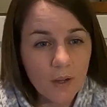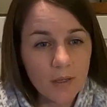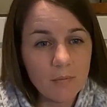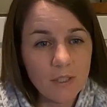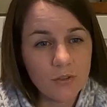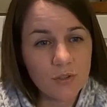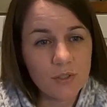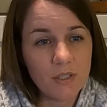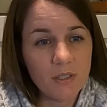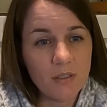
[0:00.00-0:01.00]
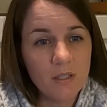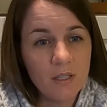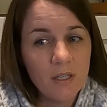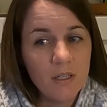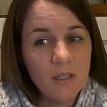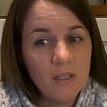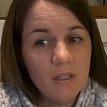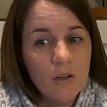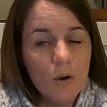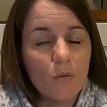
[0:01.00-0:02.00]
I'm interested
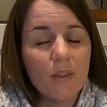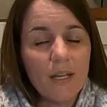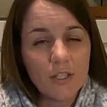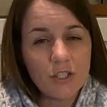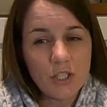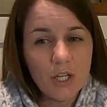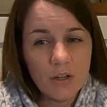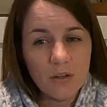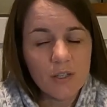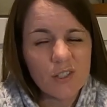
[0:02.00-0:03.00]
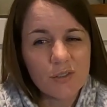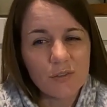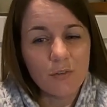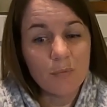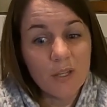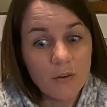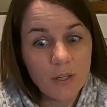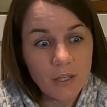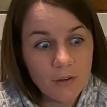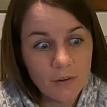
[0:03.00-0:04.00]
over the next year, because from year to
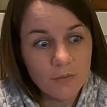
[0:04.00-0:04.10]
year,